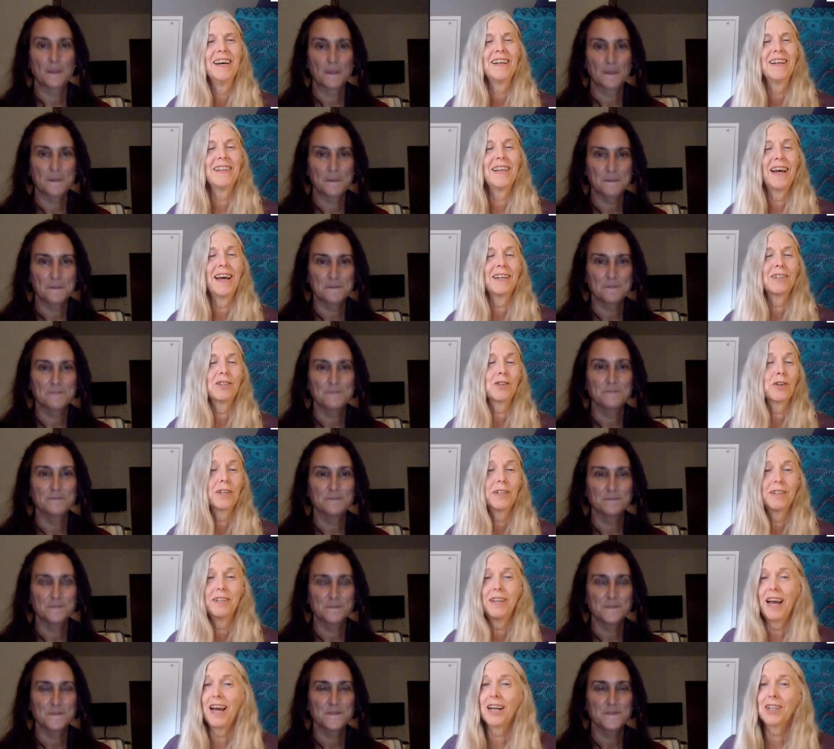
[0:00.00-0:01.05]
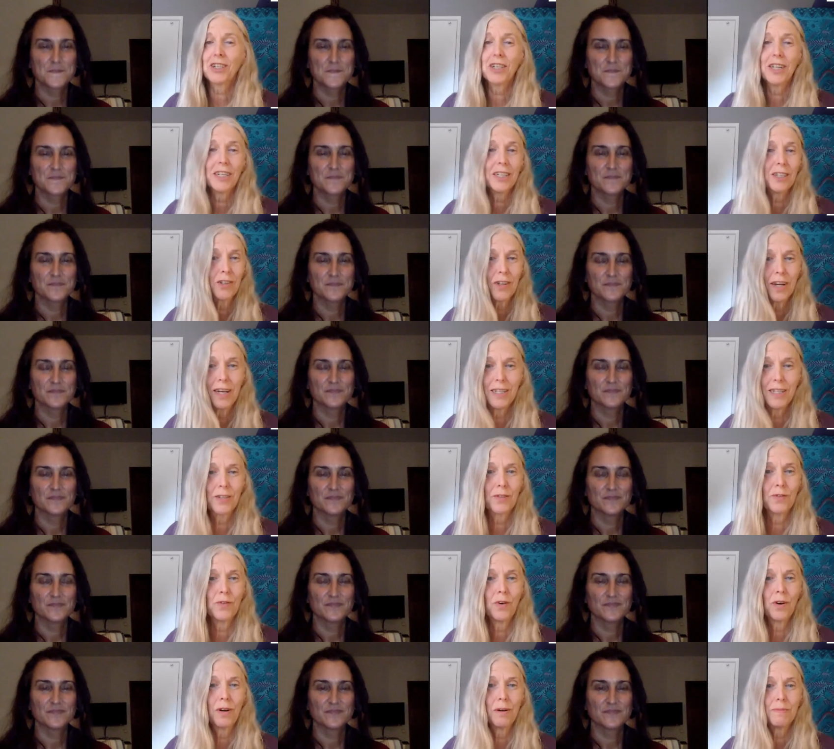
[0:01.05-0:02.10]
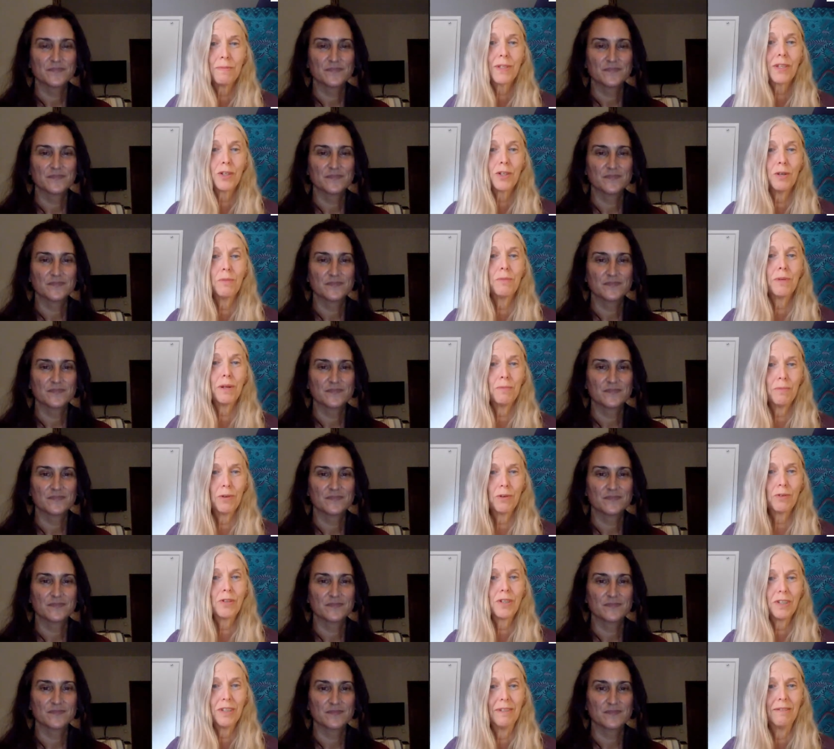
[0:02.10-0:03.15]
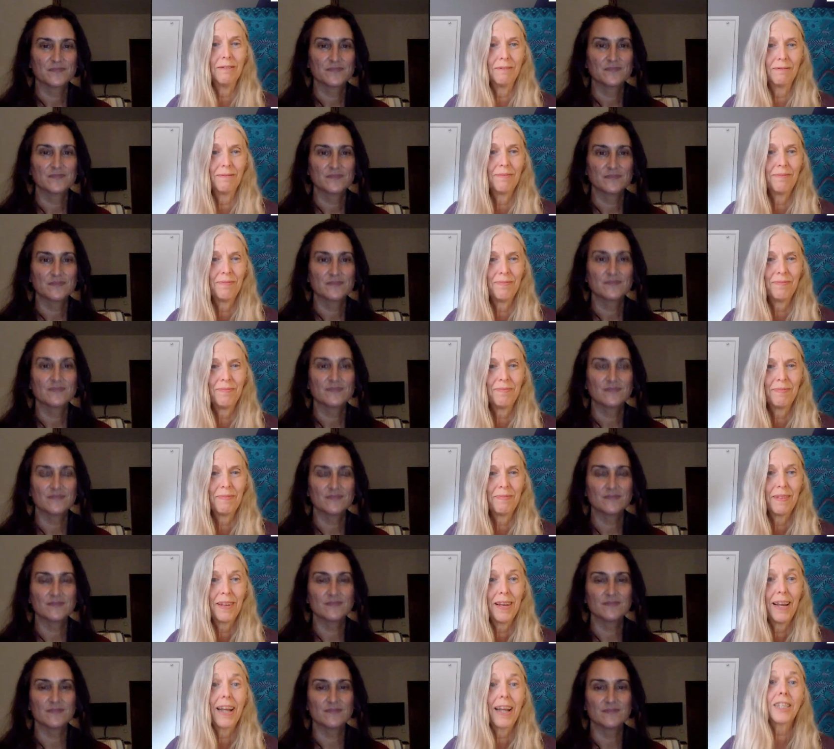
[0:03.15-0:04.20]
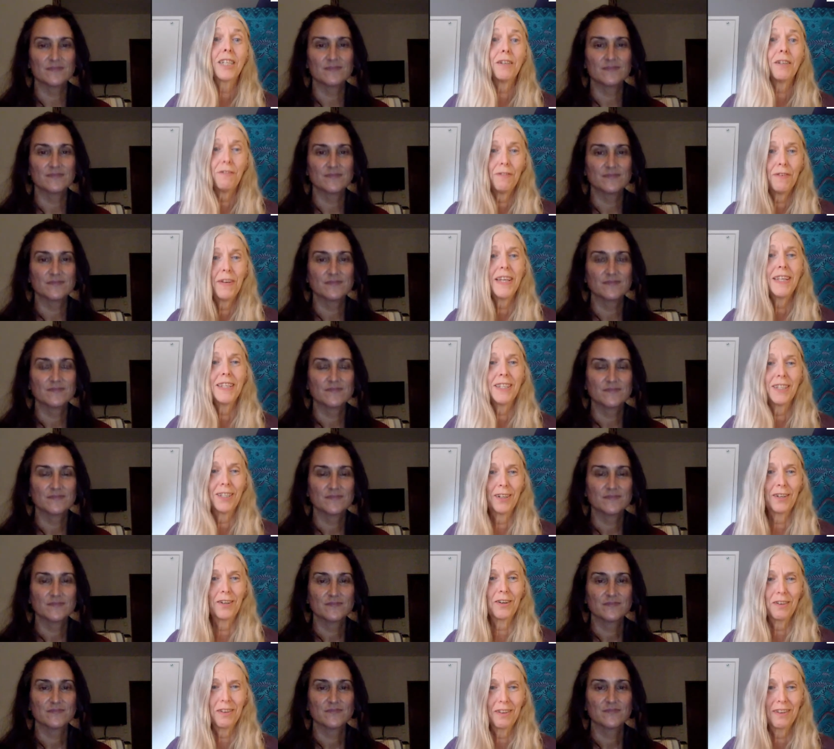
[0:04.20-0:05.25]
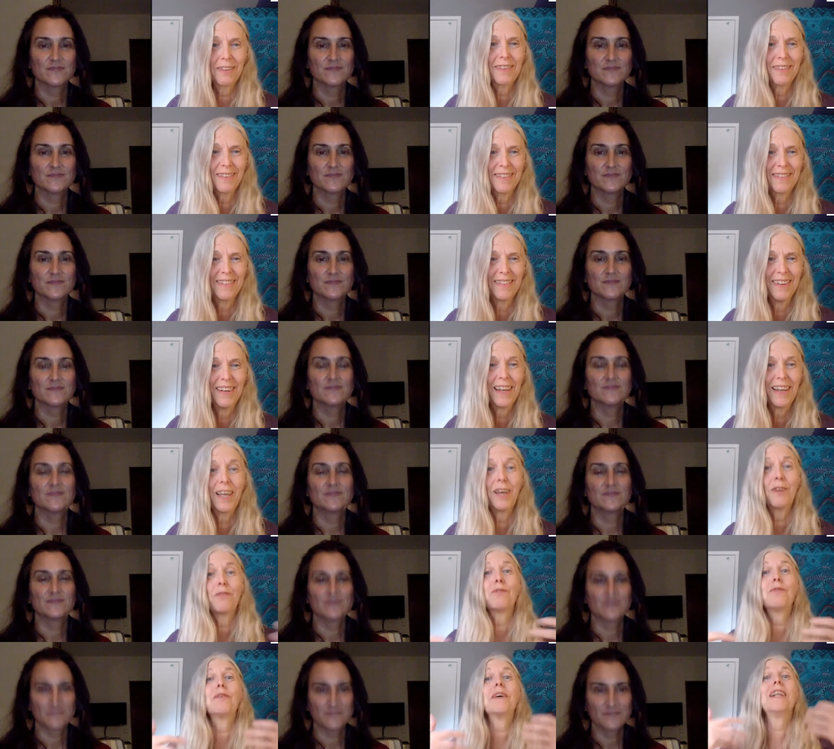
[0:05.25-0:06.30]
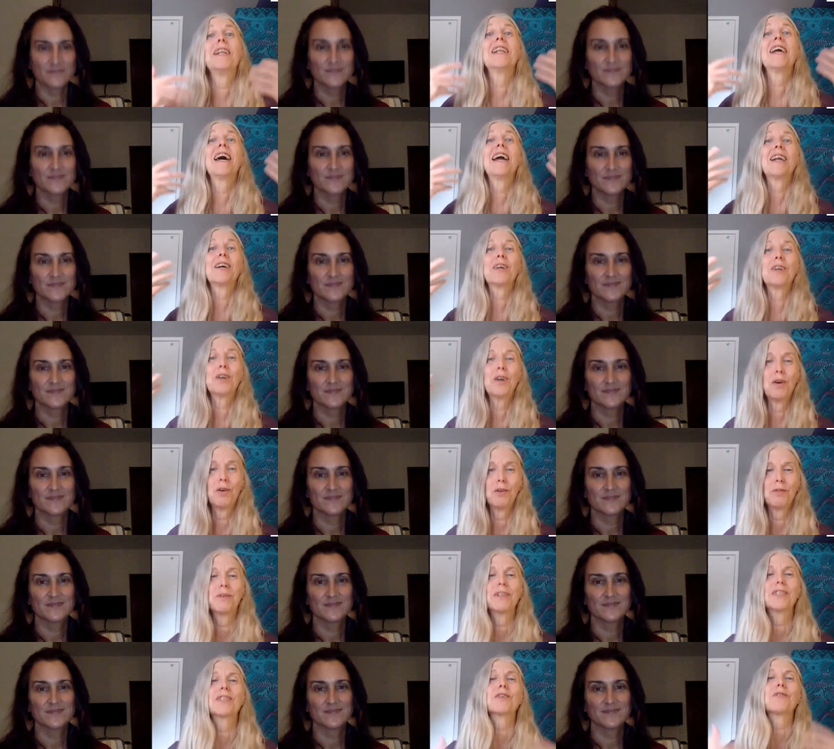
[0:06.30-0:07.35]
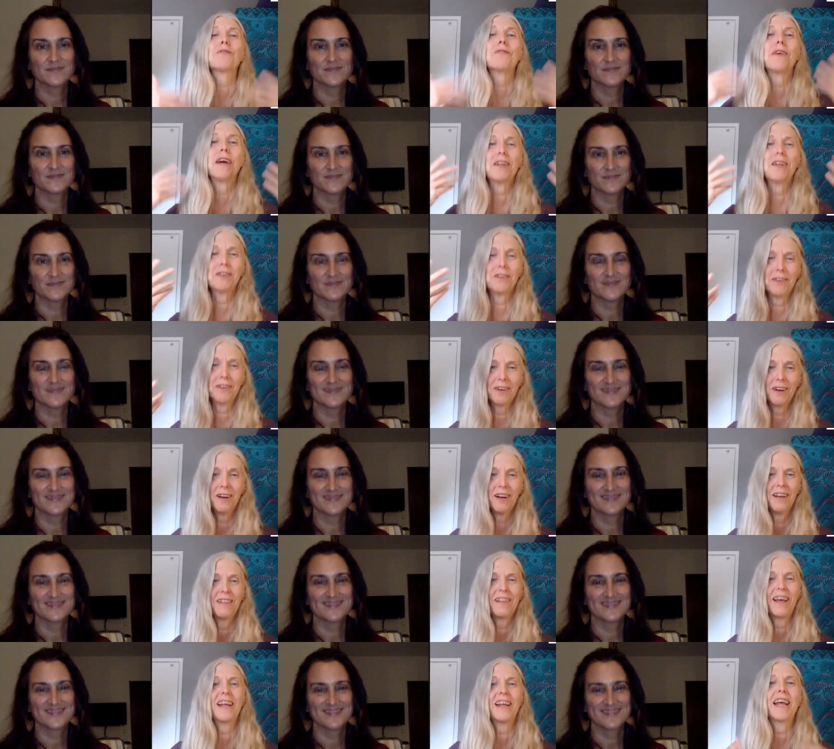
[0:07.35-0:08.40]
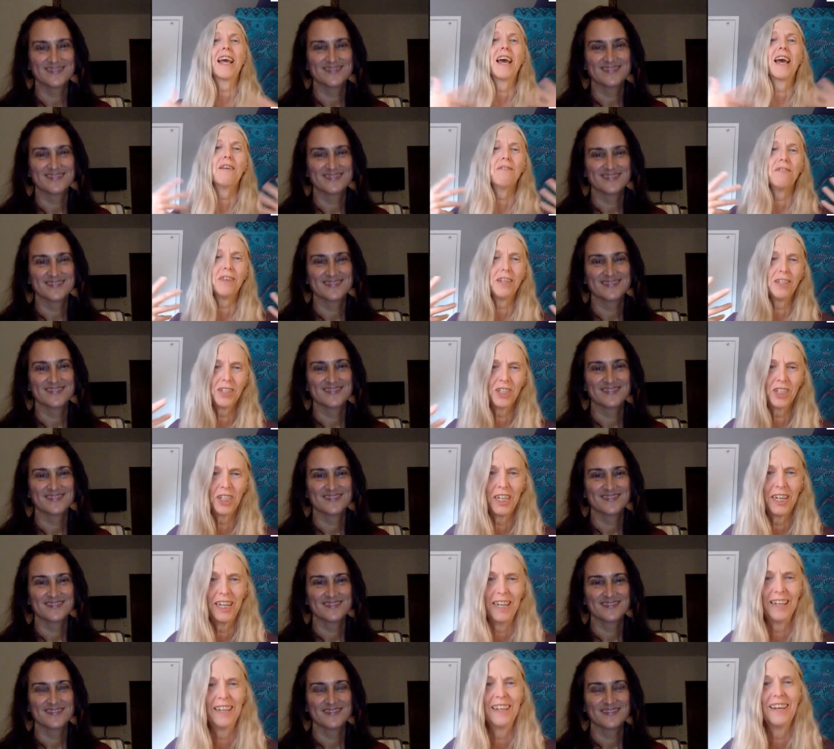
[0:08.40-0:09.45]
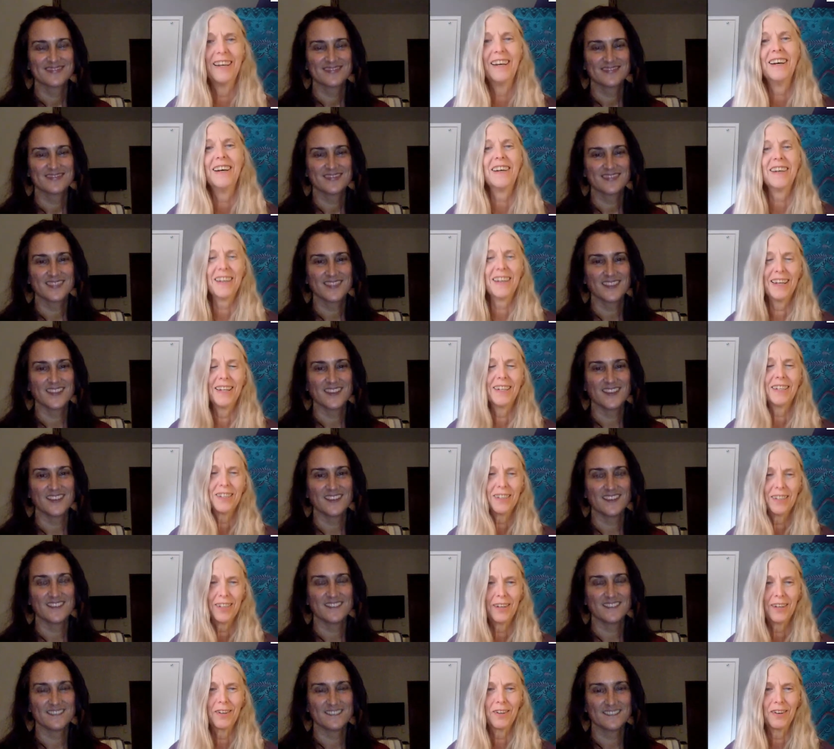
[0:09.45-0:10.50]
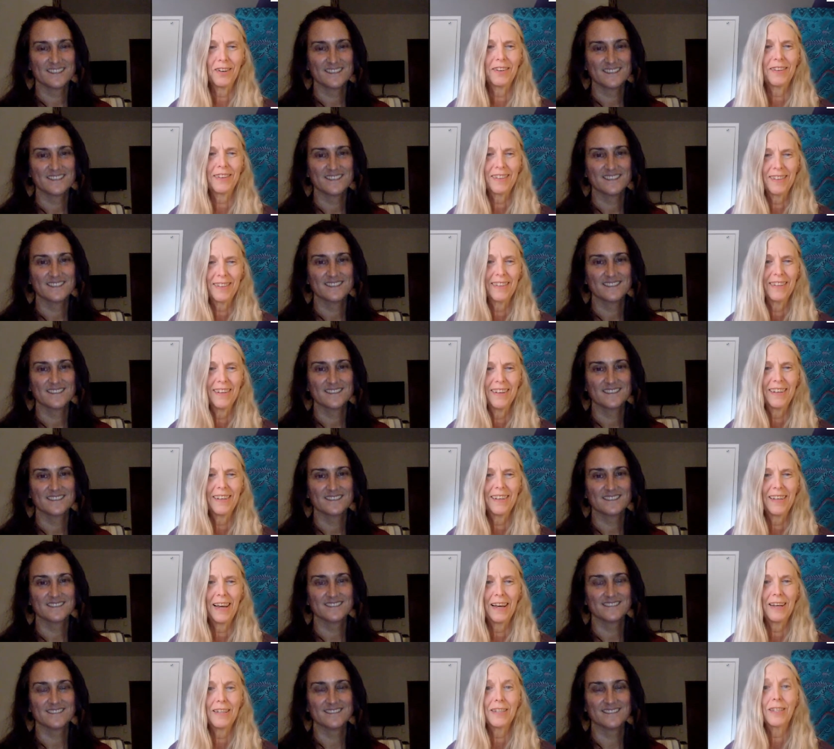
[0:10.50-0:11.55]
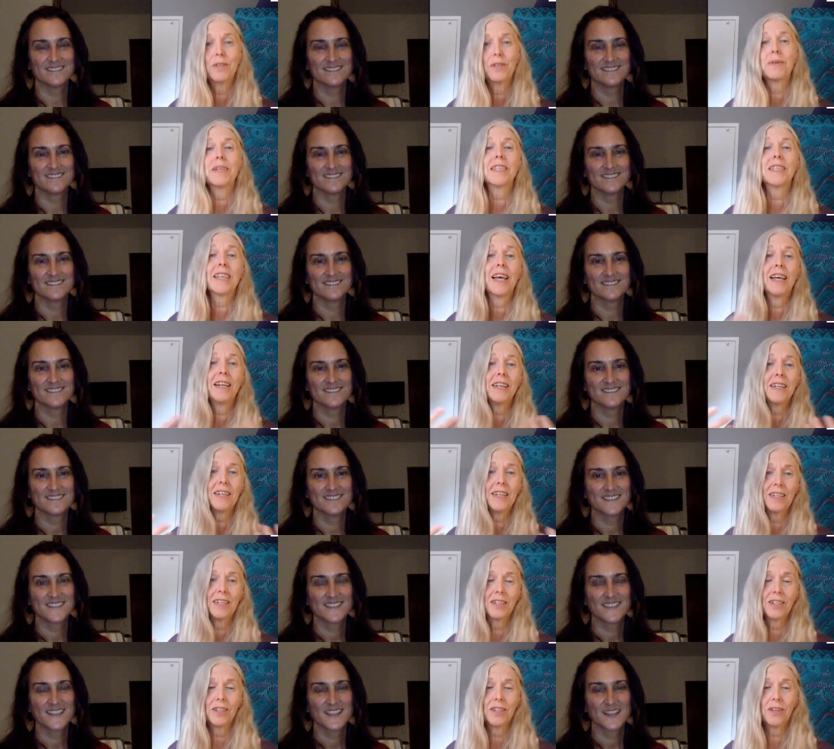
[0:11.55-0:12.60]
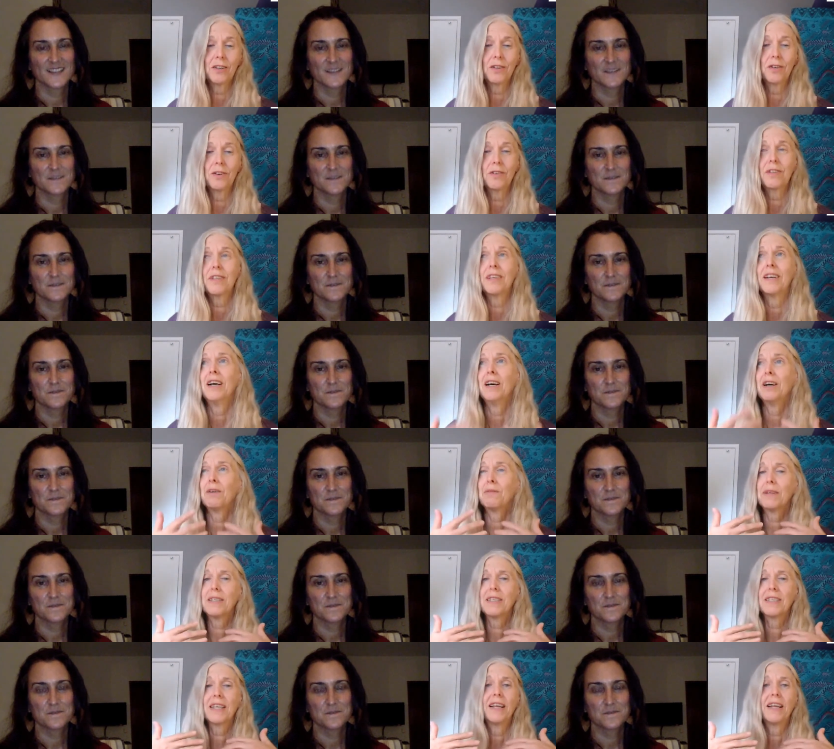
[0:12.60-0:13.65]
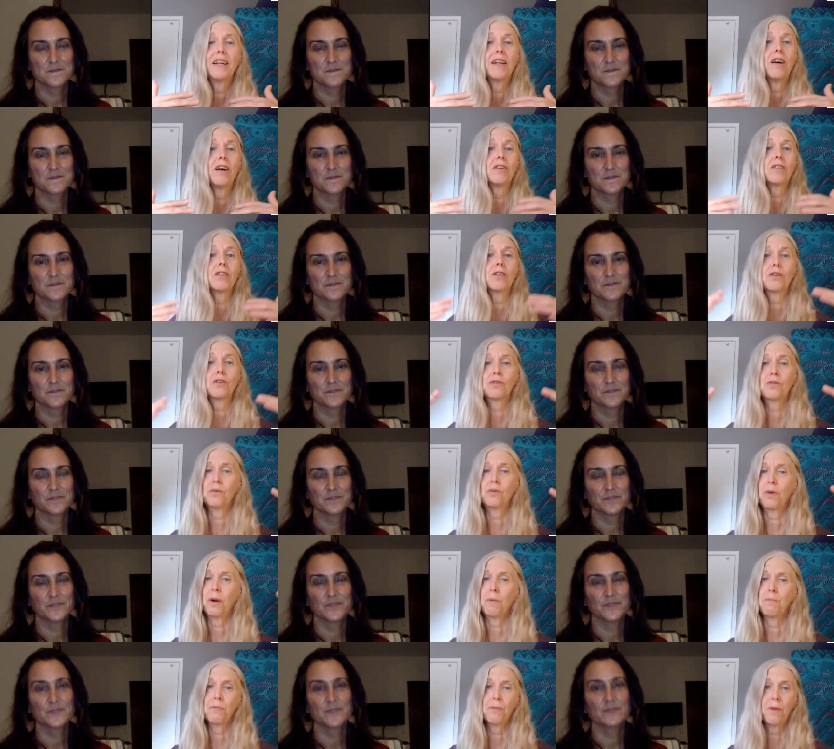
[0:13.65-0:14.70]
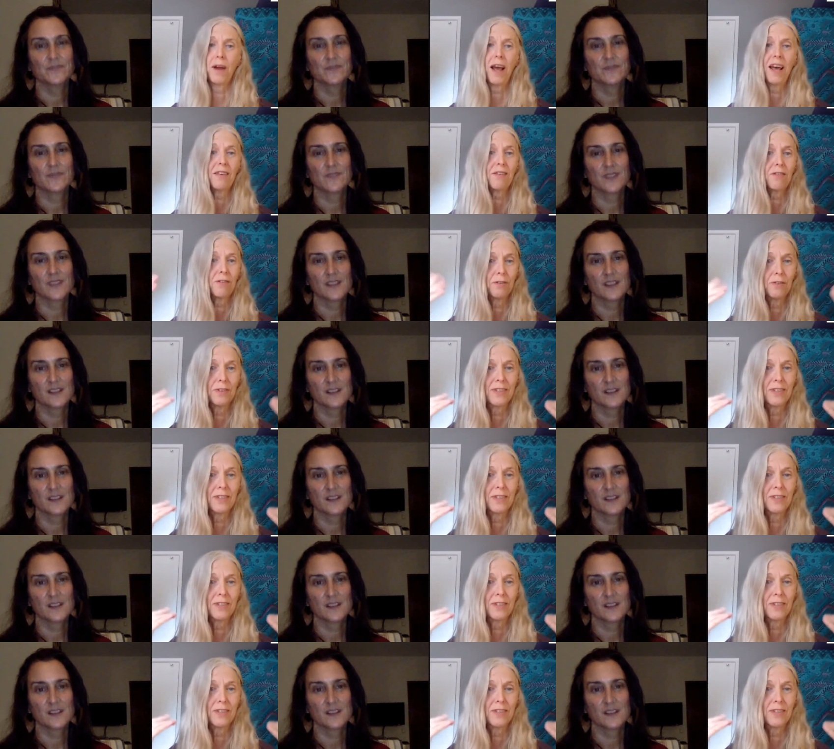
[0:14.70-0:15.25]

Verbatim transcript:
Speaker 1: that tr- naturally transforms human emotion. Mm-hmm. It actually feeds the earth if we let it go. We surrender that heavy chi yeah. into the earth yeah. So we mm-hmm. send it into the earth. We send it also through our breath, through